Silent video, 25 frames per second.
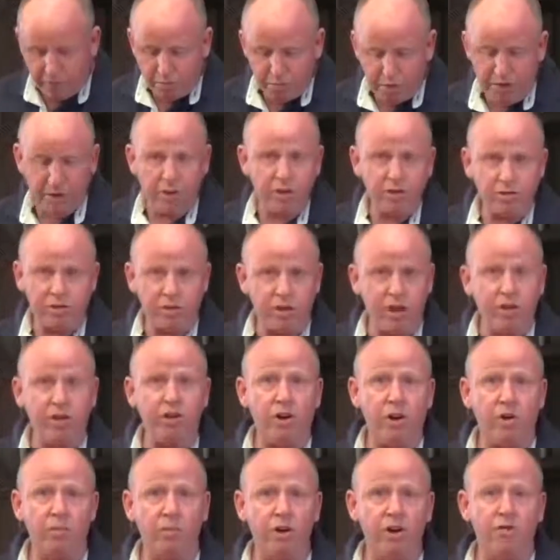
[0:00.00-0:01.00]
We also
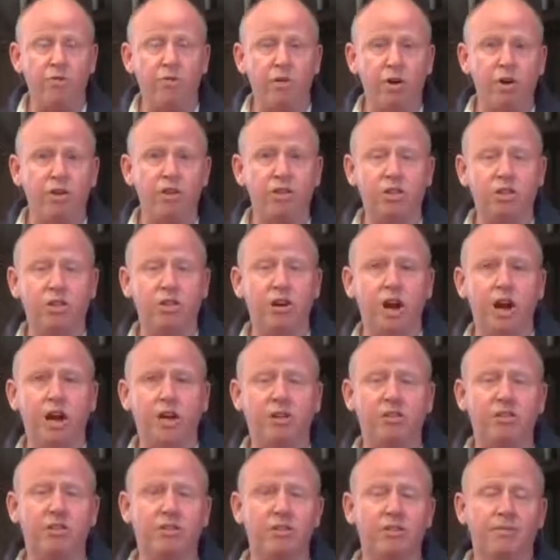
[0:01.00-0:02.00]
got rid of one of the
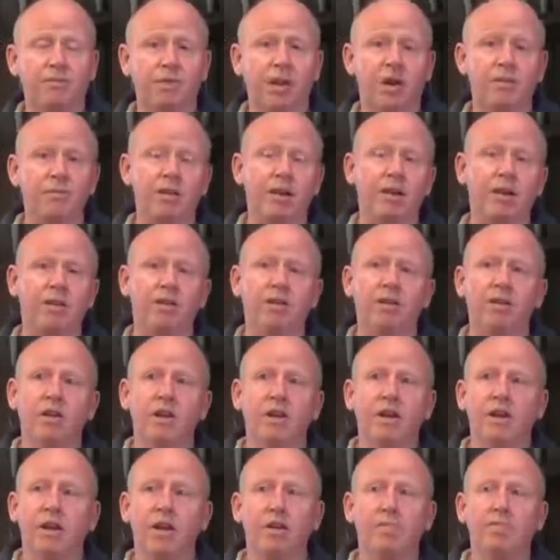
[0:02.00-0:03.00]
trucks. I mean,
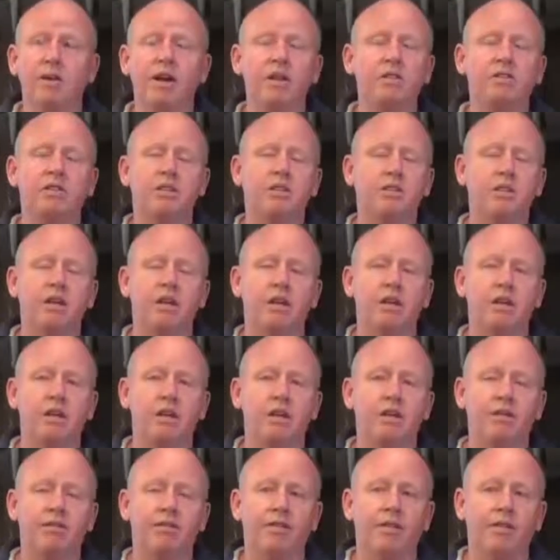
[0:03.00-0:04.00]
basically,
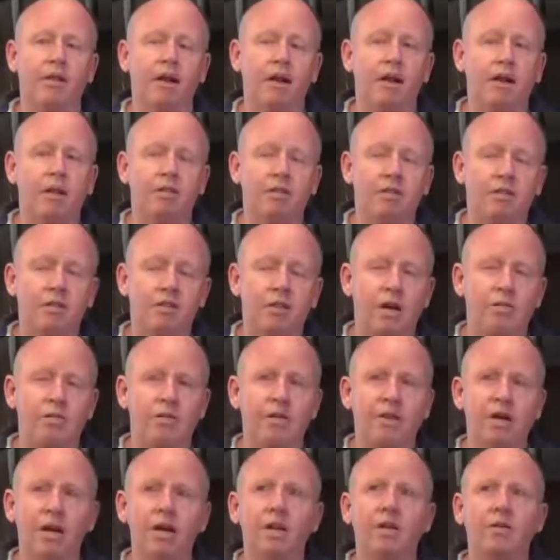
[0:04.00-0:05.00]

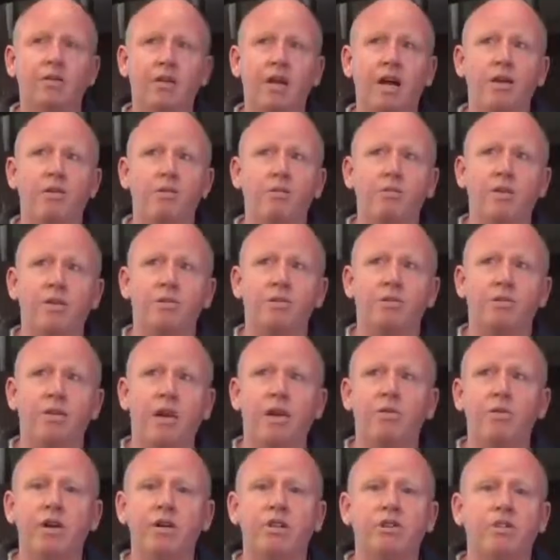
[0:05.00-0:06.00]

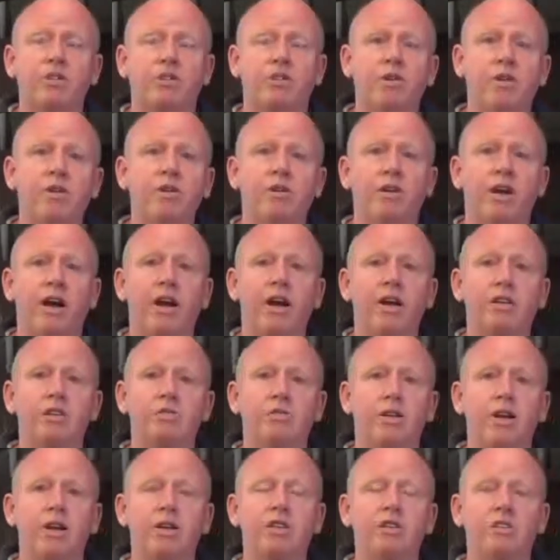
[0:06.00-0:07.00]
they reach a certain age
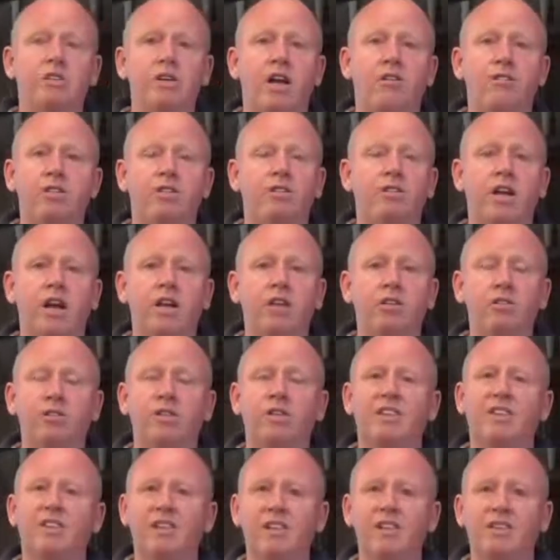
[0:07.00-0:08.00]
where you just have to say,
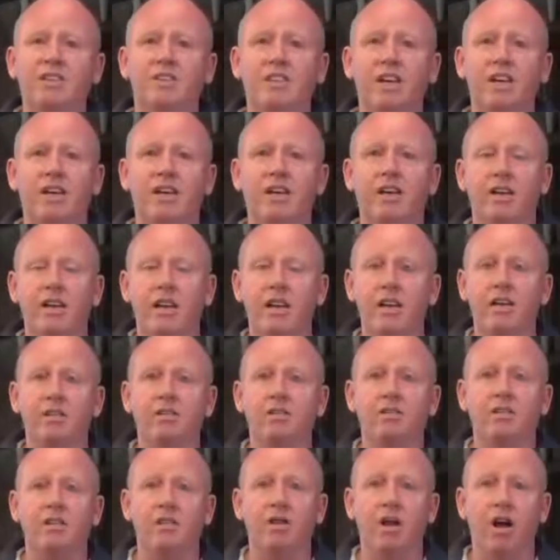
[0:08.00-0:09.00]
look, this thing
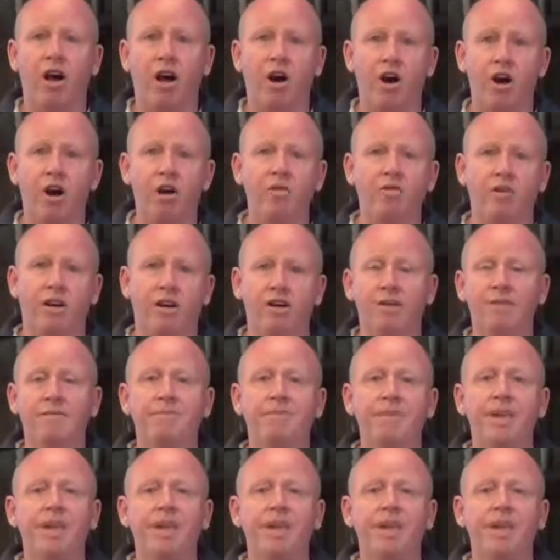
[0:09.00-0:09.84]
is over.